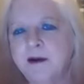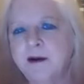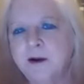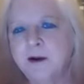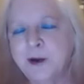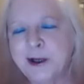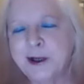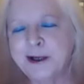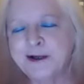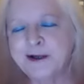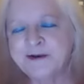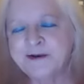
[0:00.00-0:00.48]

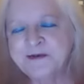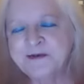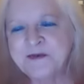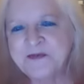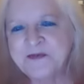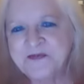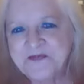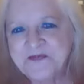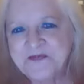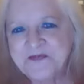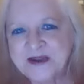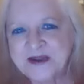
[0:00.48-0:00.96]
Well,
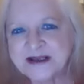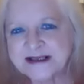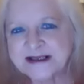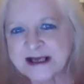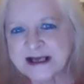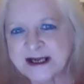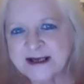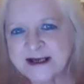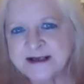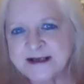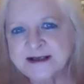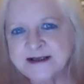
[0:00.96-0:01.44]
the
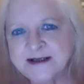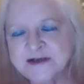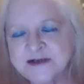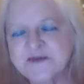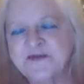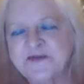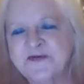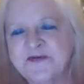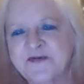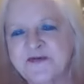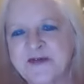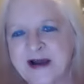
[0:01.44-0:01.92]
scientists
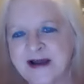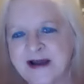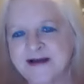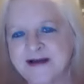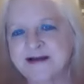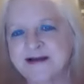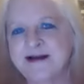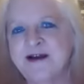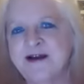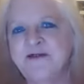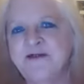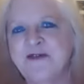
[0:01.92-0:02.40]

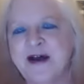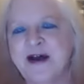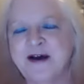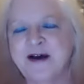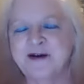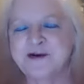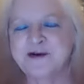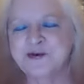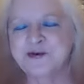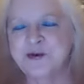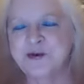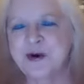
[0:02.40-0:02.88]
finally
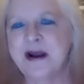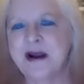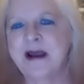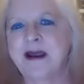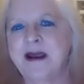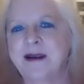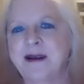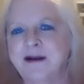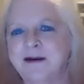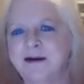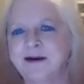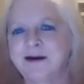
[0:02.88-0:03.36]
found a
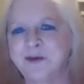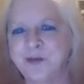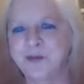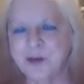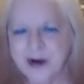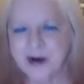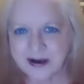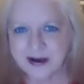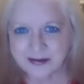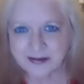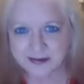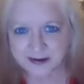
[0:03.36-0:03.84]
way to
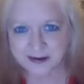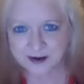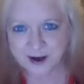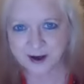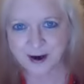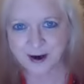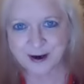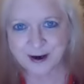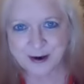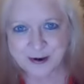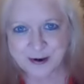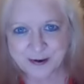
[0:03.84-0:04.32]
break the
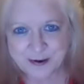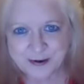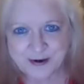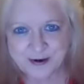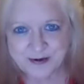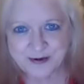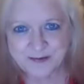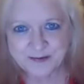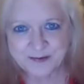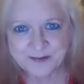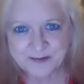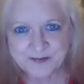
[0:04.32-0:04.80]
code,
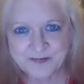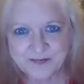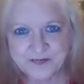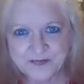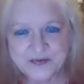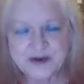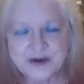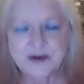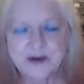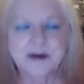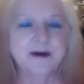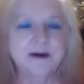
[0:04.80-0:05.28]

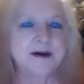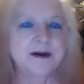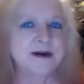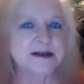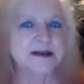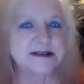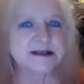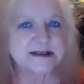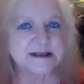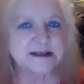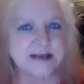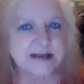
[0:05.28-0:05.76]
to
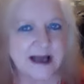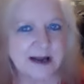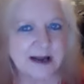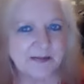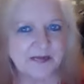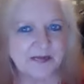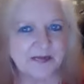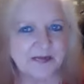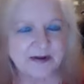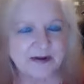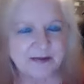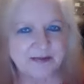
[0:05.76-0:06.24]

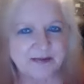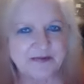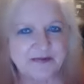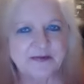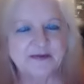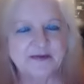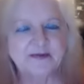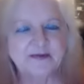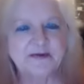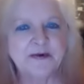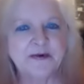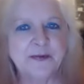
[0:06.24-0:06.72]
stop them
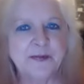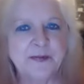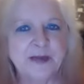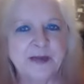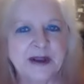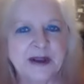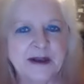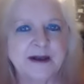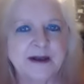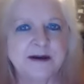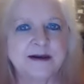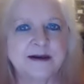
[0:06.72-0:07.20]
from
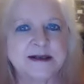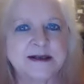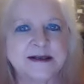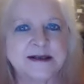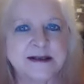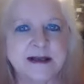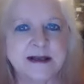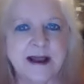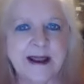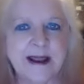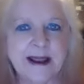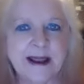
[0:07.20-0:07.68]
being
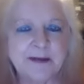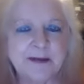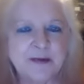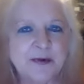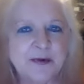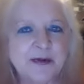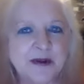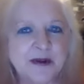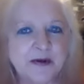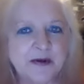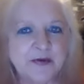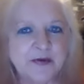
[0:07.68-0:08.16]
slammed
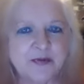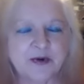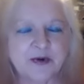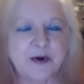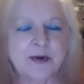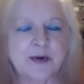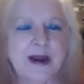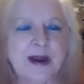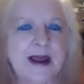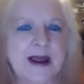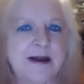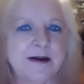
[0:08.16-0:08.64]
with these
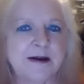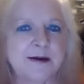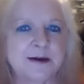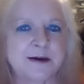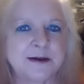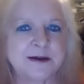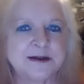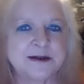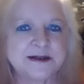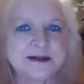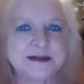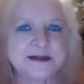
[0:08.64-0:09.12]
free
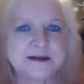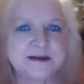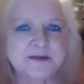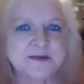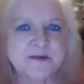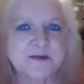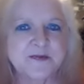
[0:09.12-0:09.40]
radicals.